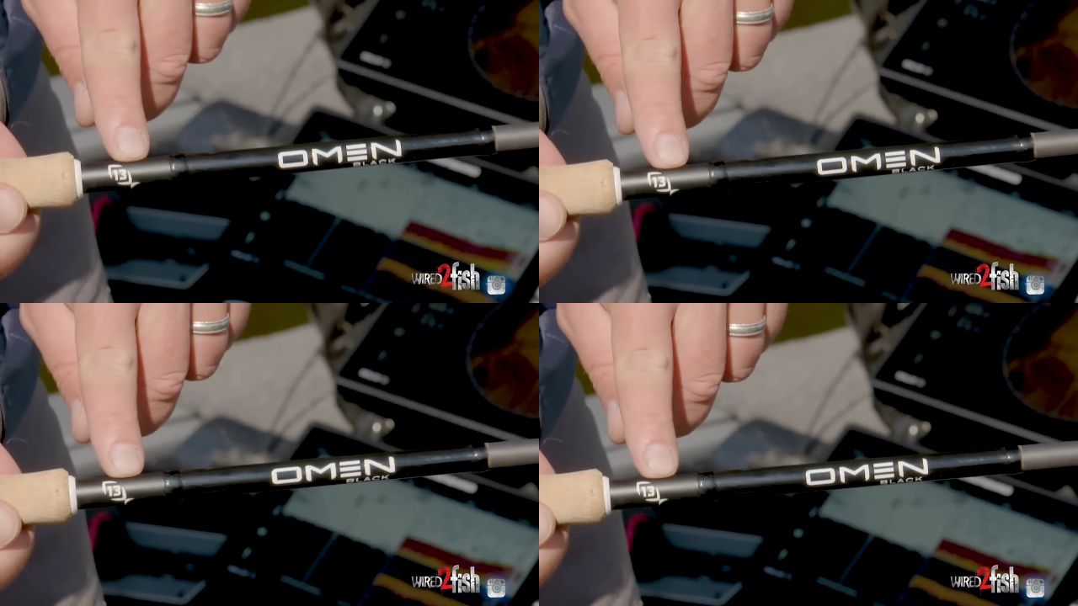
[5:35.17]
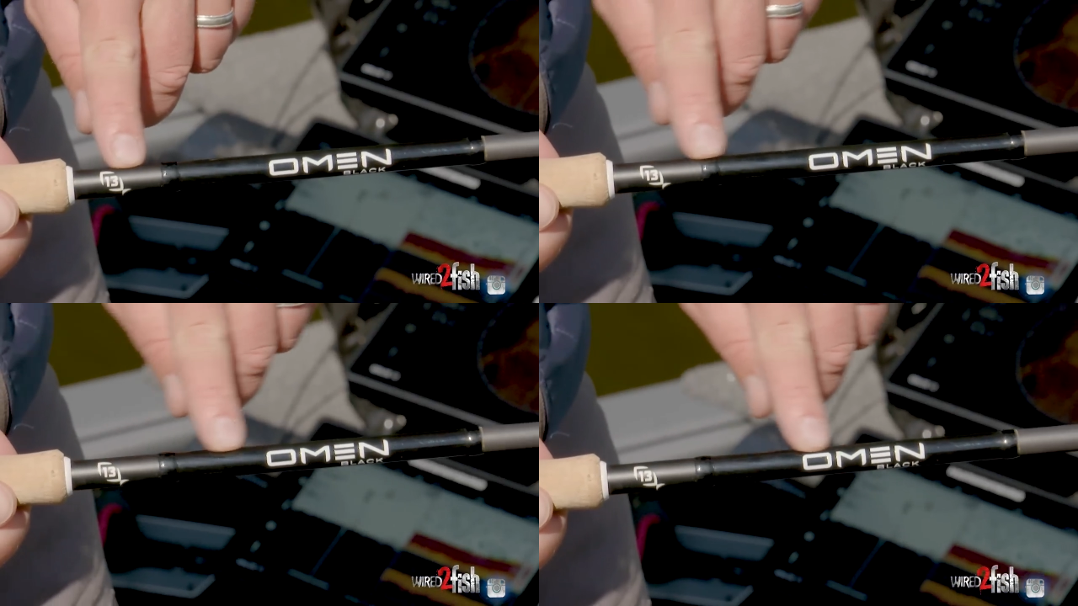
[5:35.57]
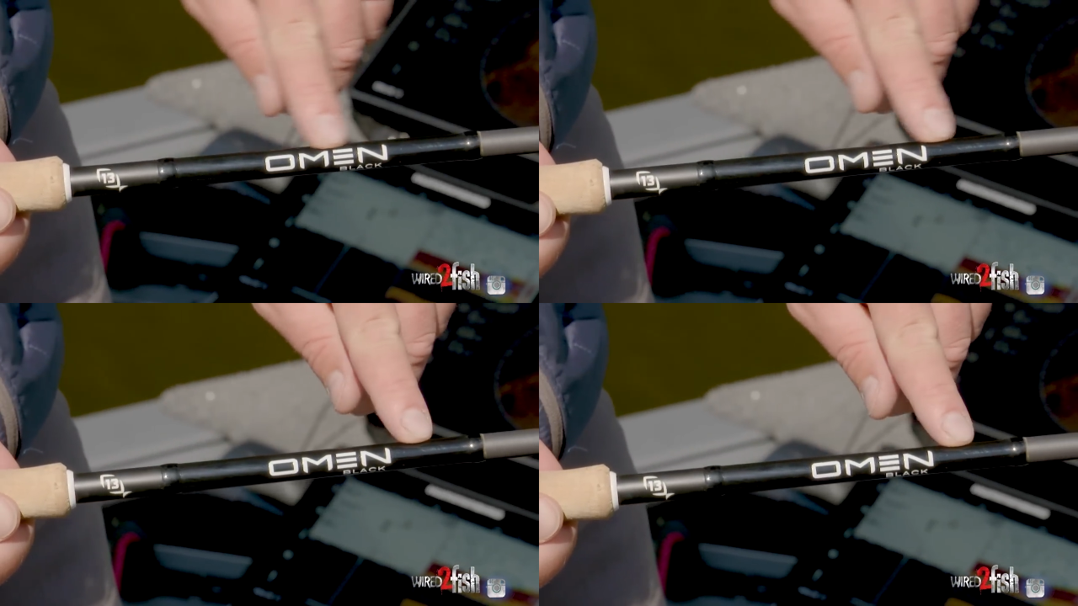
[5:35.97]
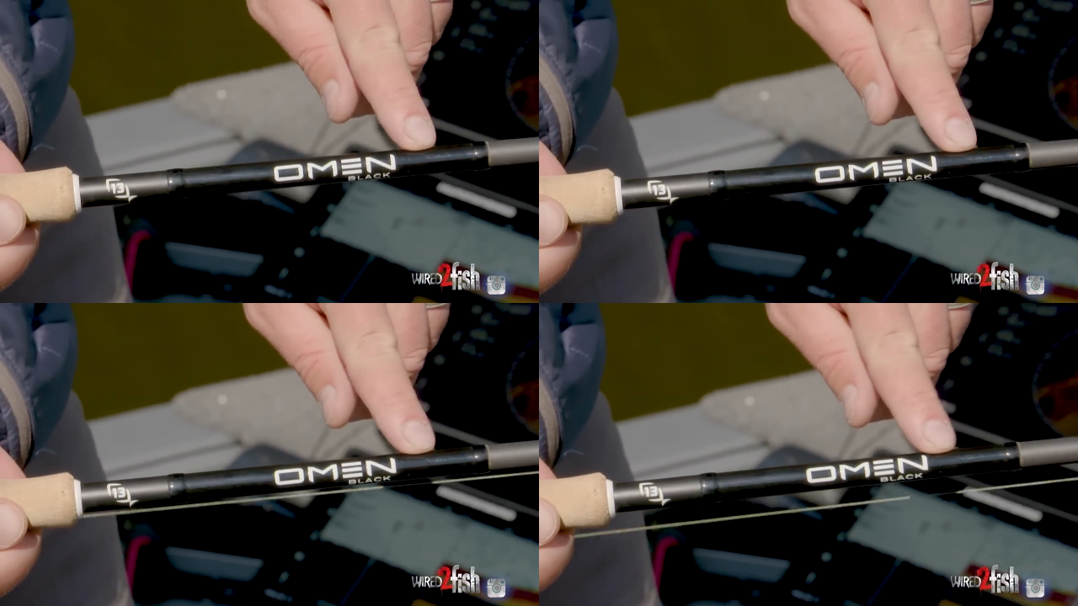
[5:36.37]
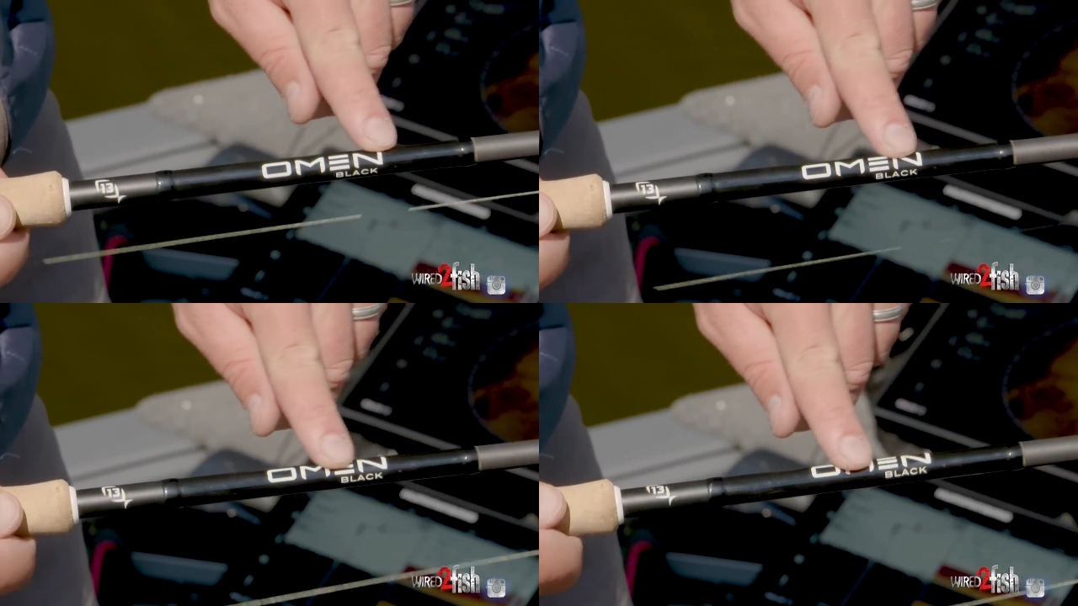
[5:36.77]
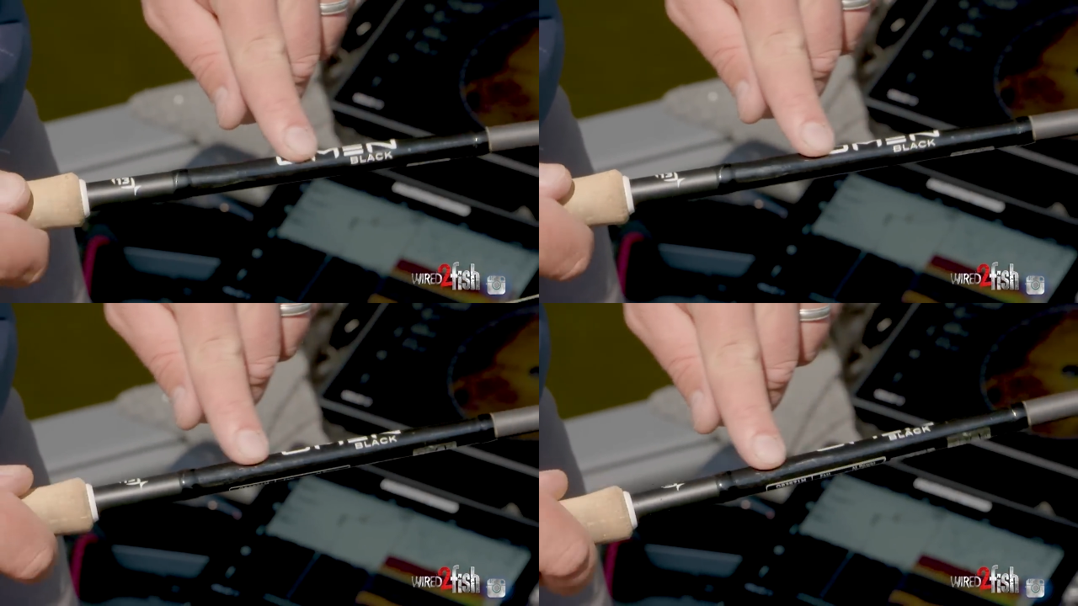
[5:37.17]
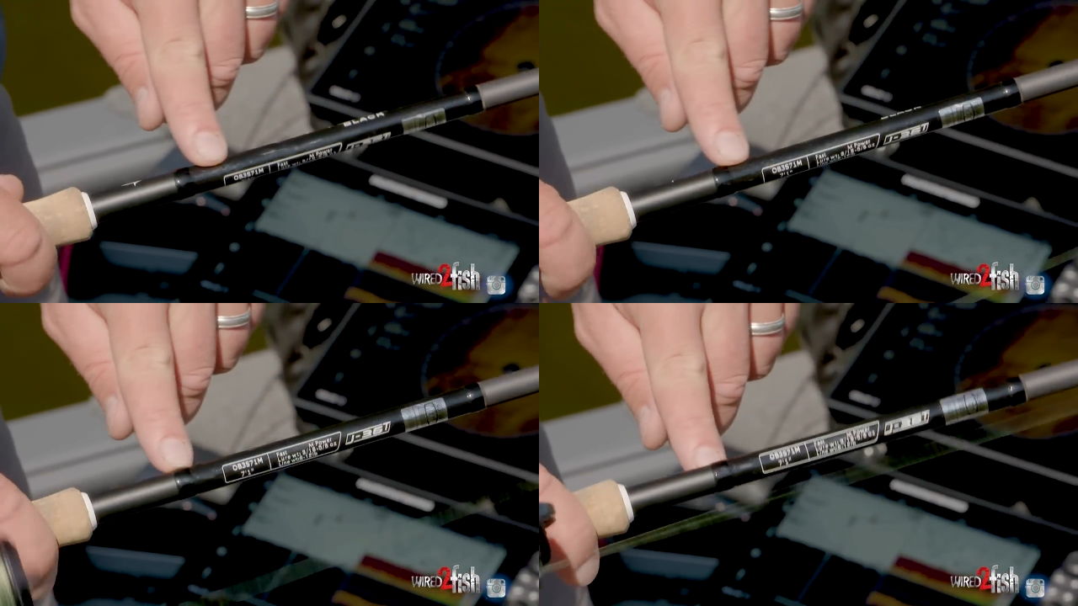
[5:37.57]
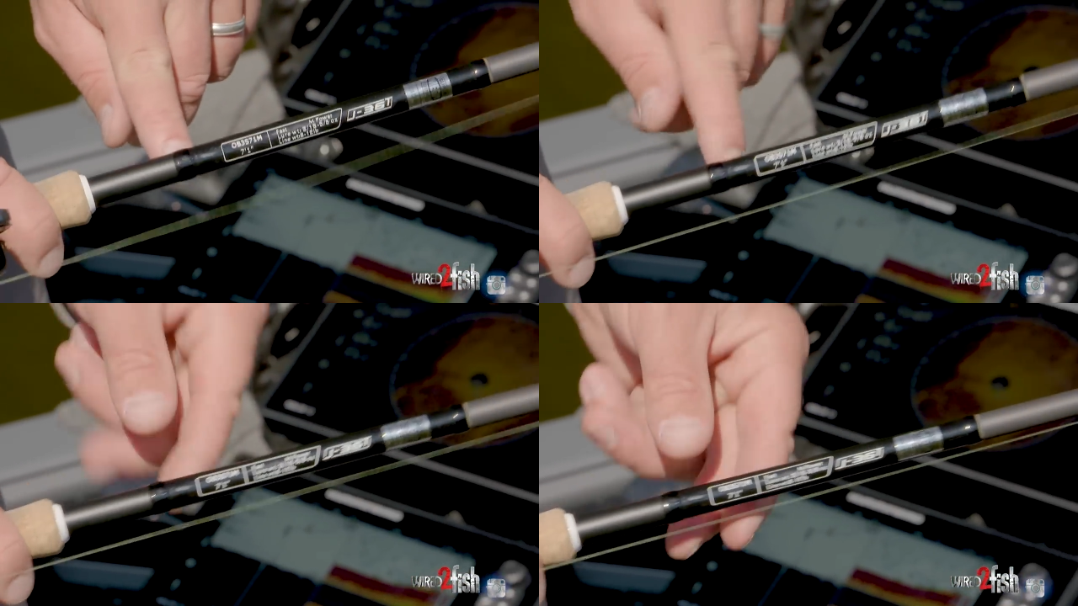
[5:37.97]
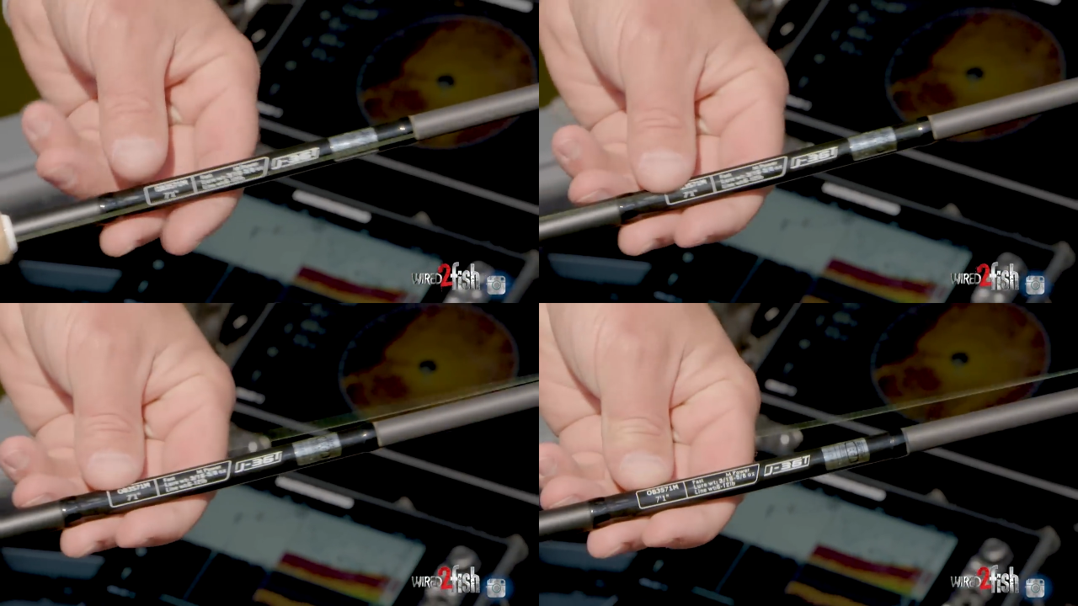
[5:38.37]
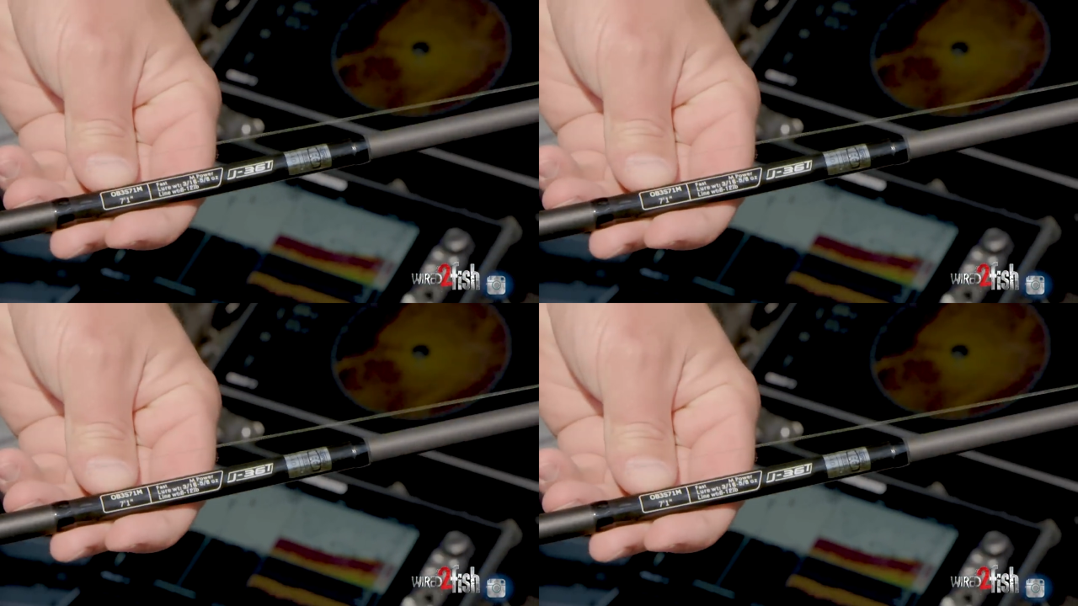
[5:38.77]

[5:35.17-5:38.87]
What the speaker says: [unreadable: no face in view]